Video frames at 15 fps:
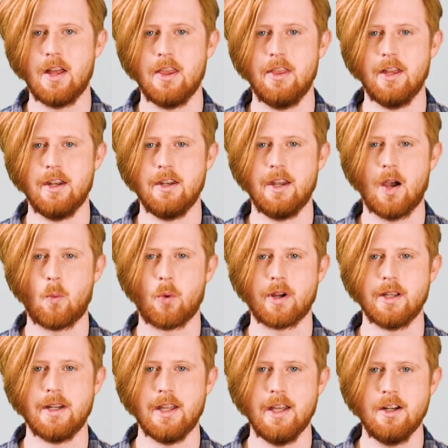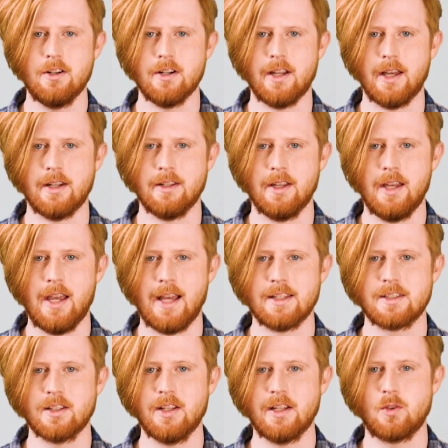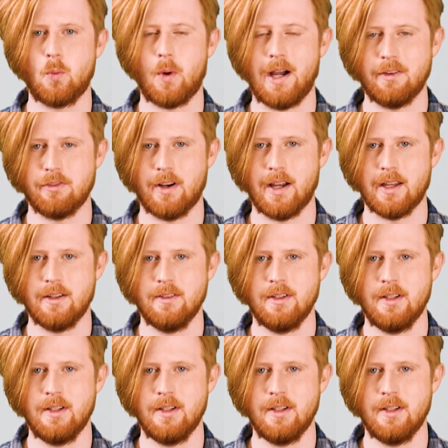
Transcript: then Network and Internet, and select Wi-Fi.